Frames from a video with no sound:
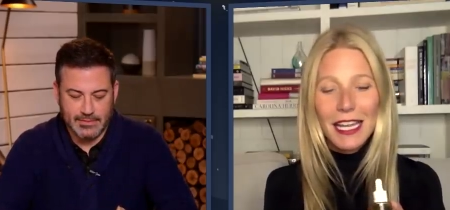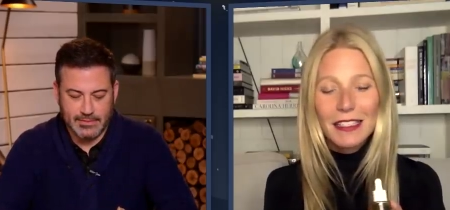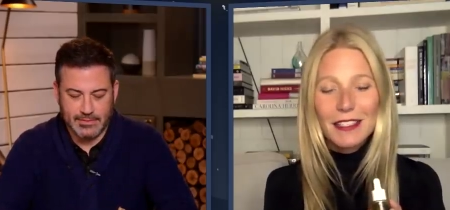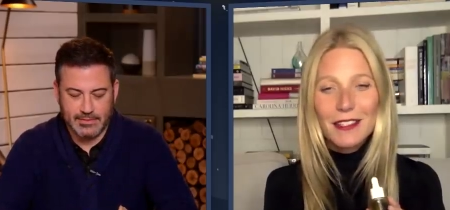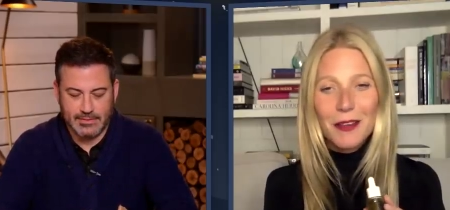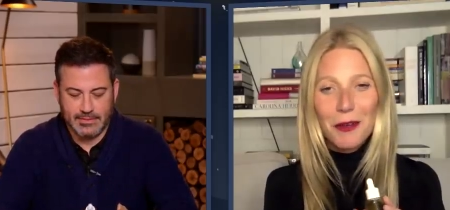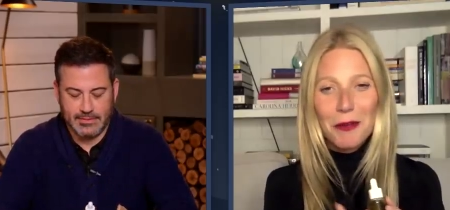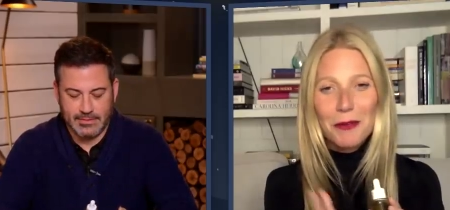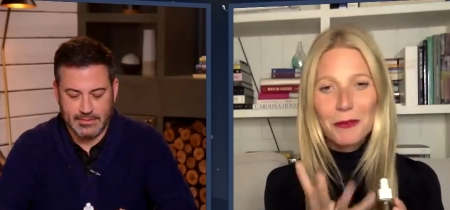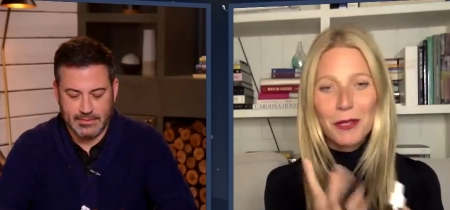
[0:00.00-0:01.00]
Speaker 1: It's
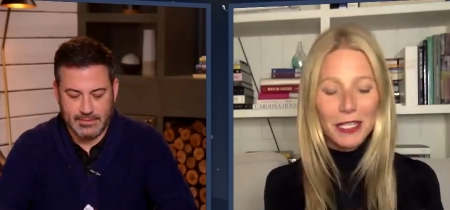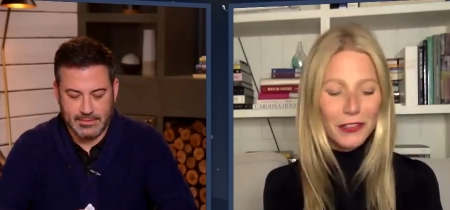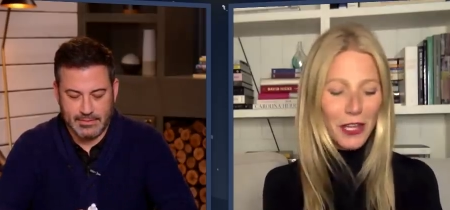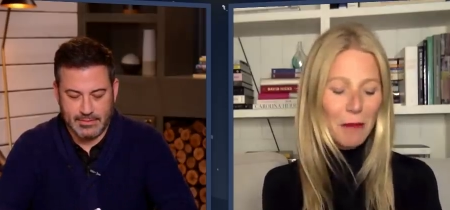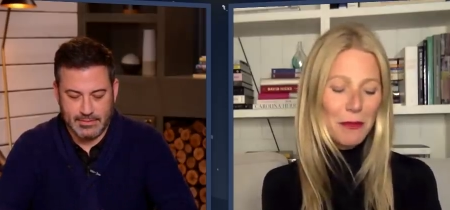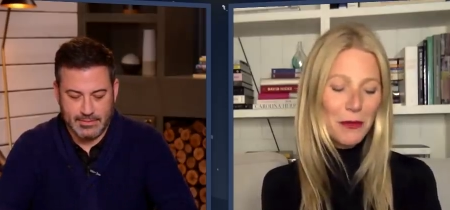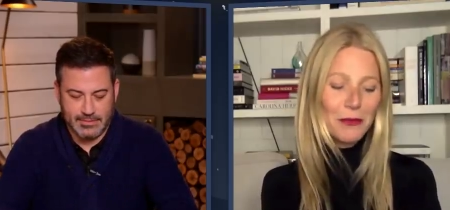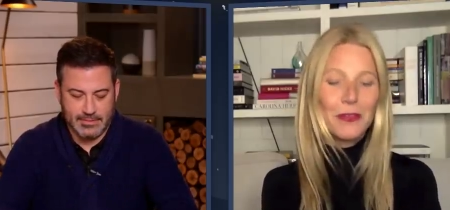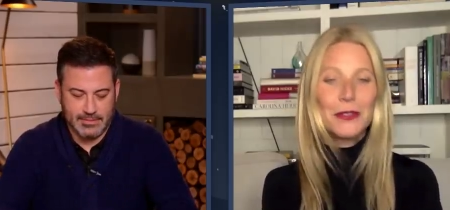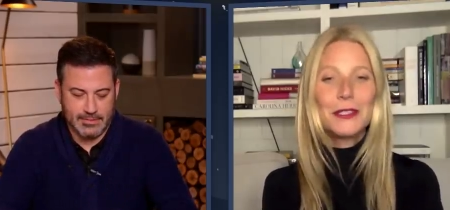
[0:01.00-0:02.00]
so rich and
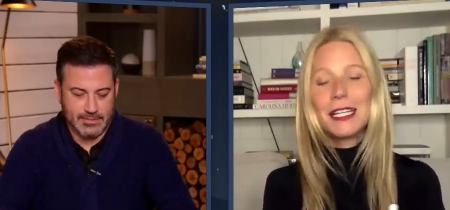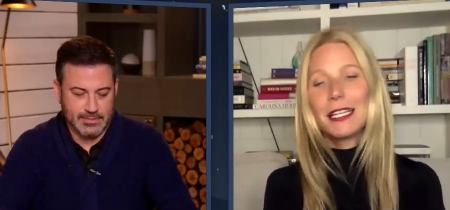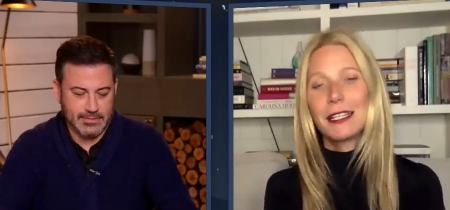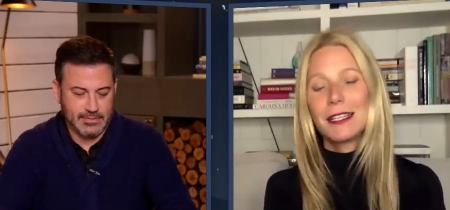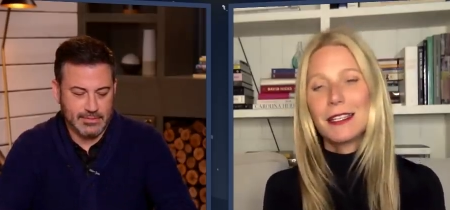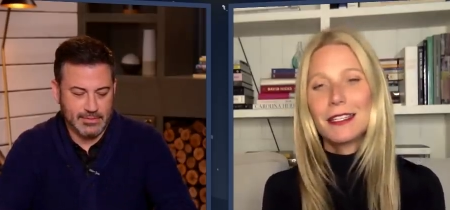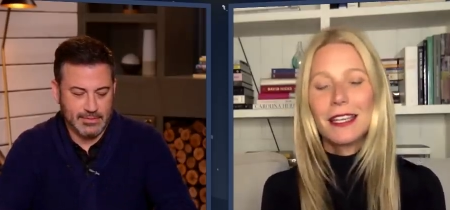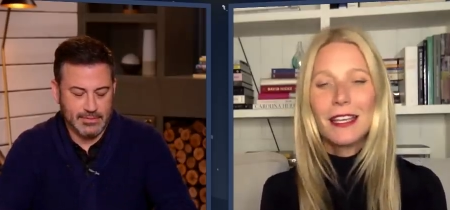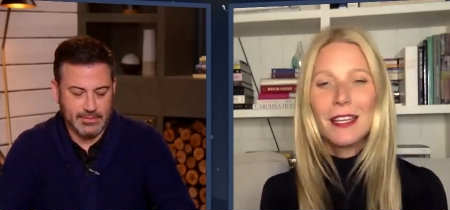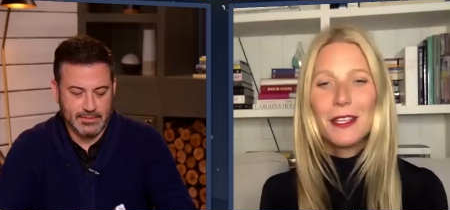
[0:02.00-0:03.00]
beautiful. And
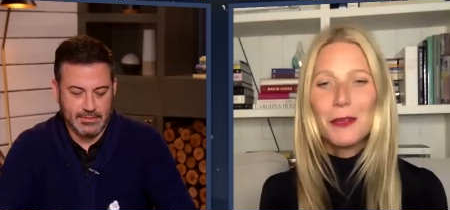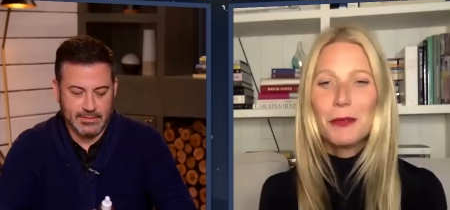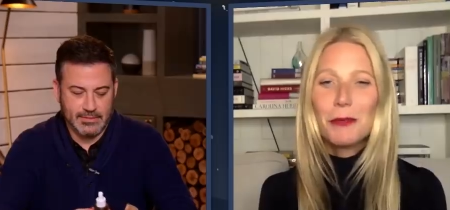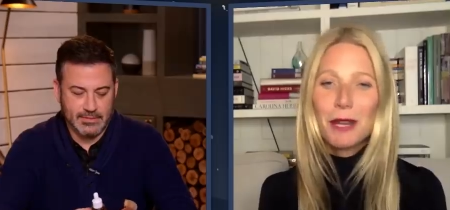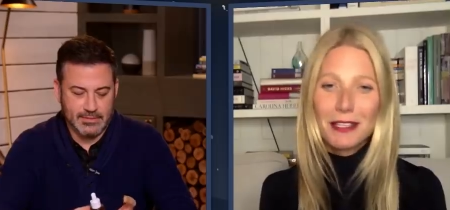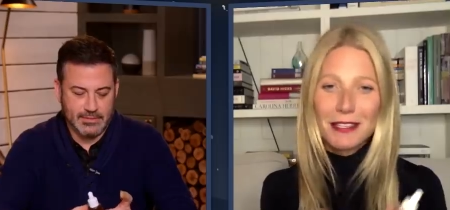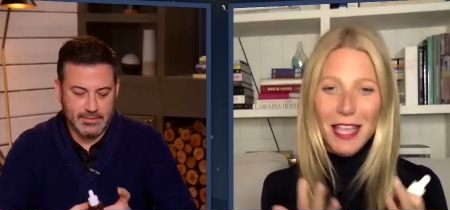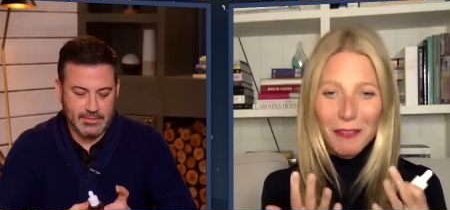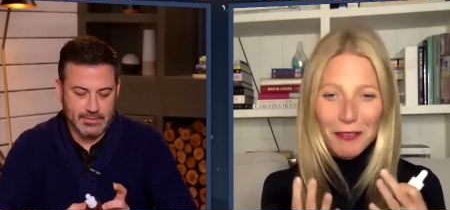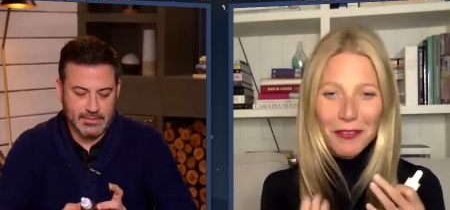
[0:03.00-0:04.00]
you would want to
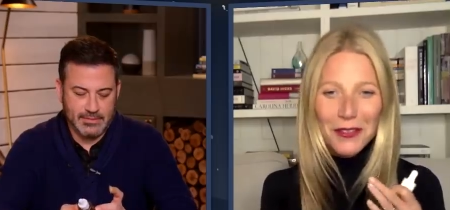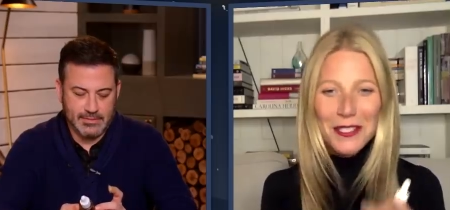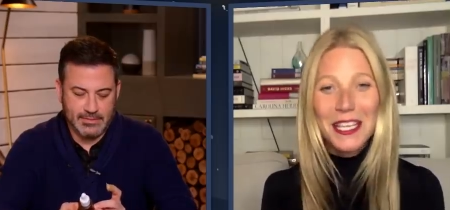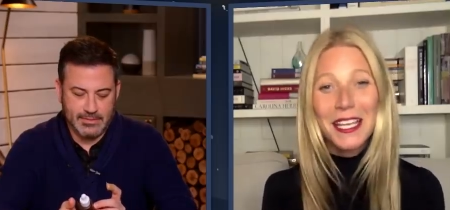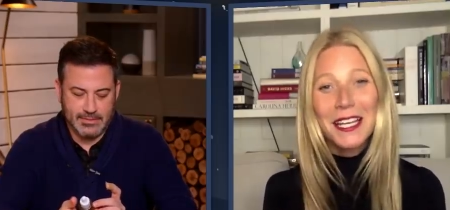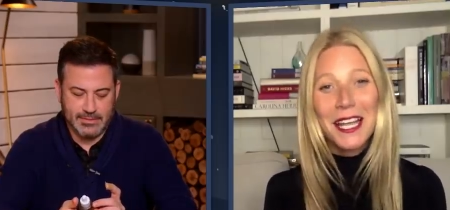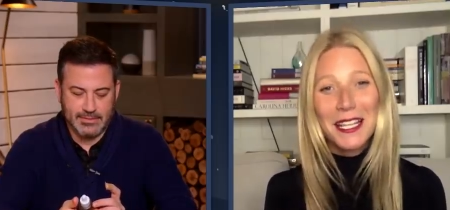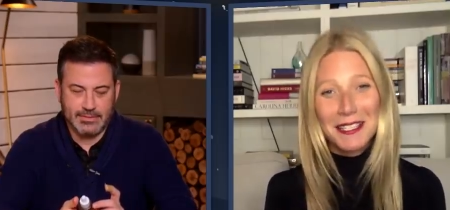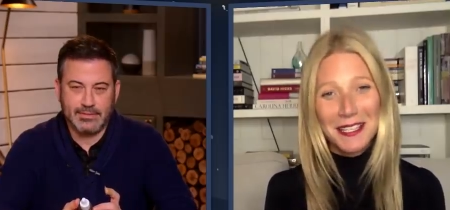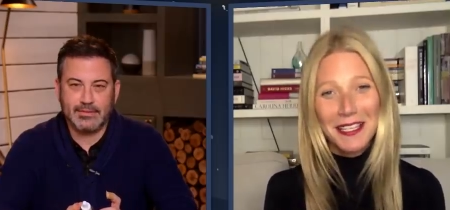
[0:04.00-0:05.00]
save it for skin
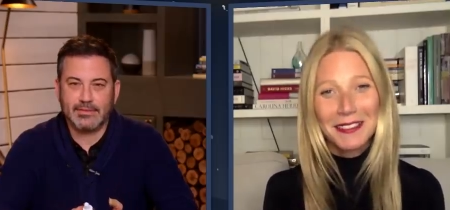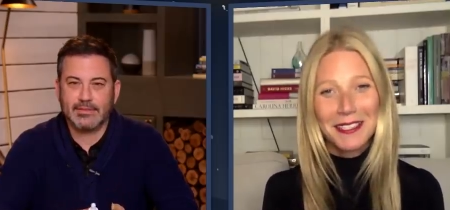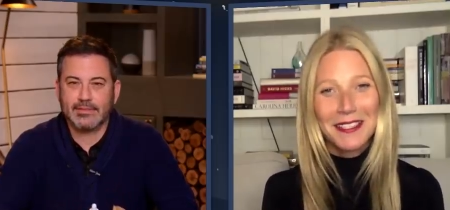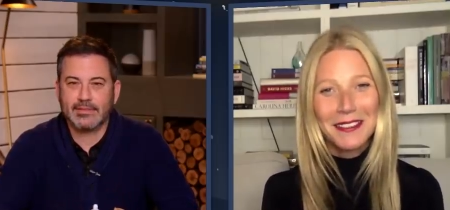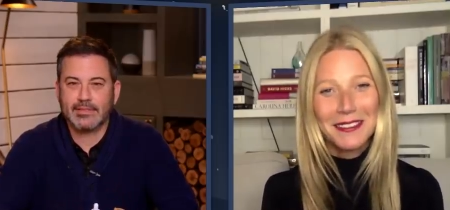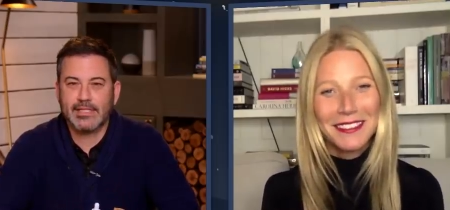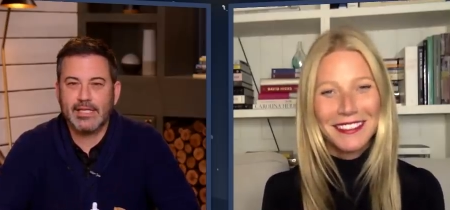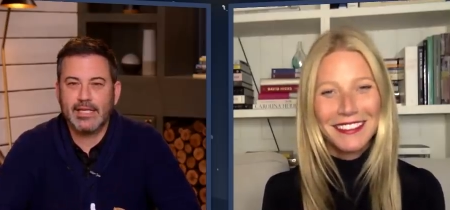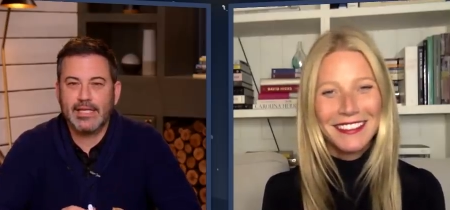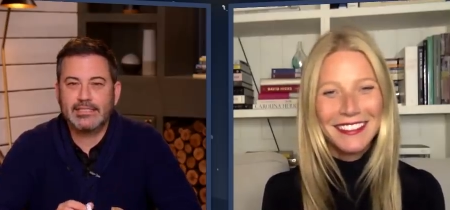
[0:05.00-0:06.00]
and skin alone.
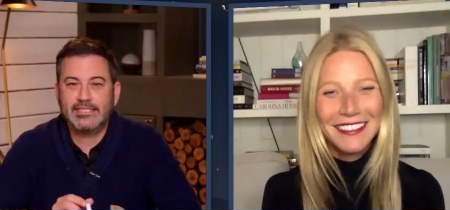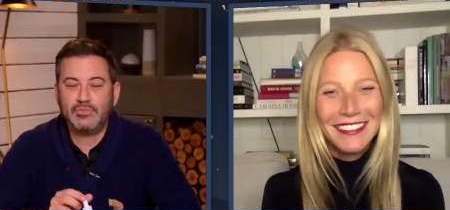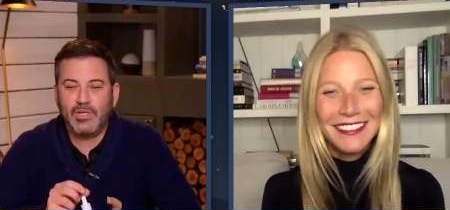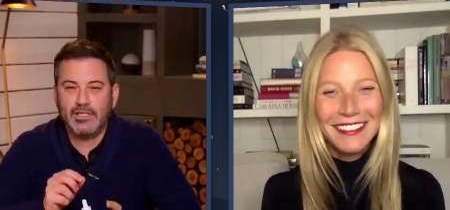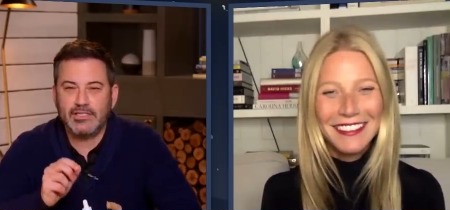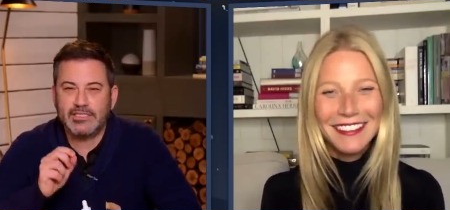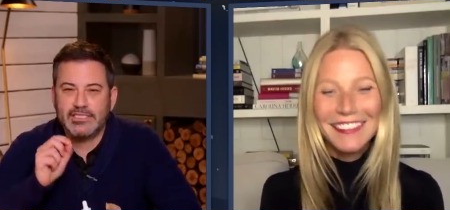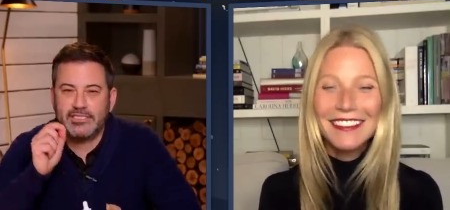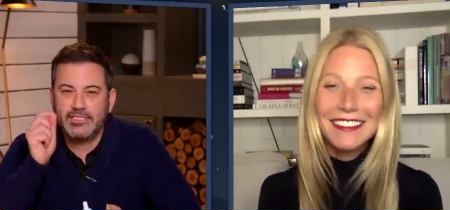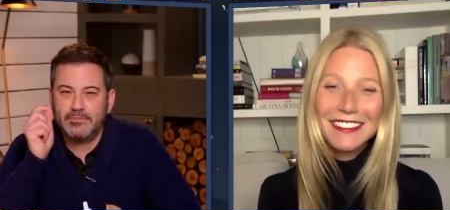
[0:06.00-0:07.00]
Speaker 2: Is this one of those
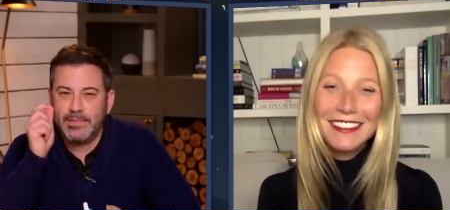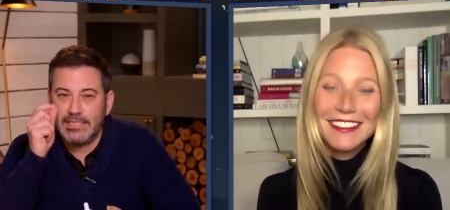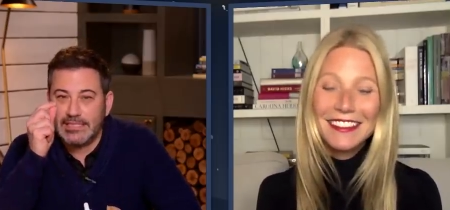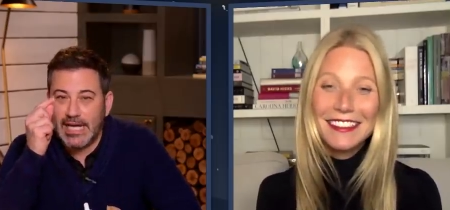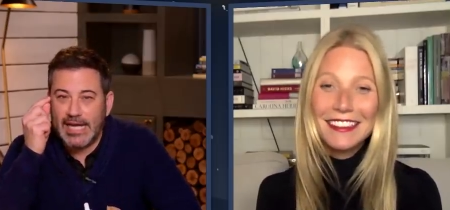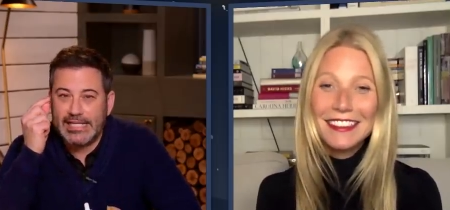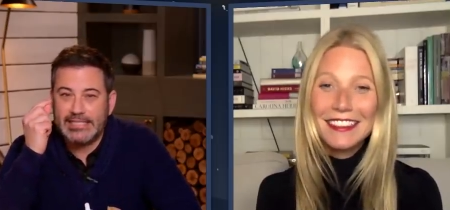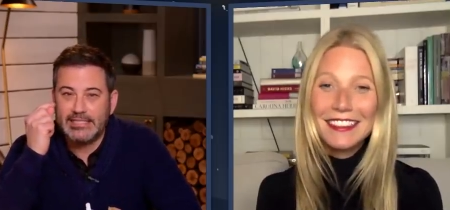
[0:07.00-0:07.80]
things you just put a tiny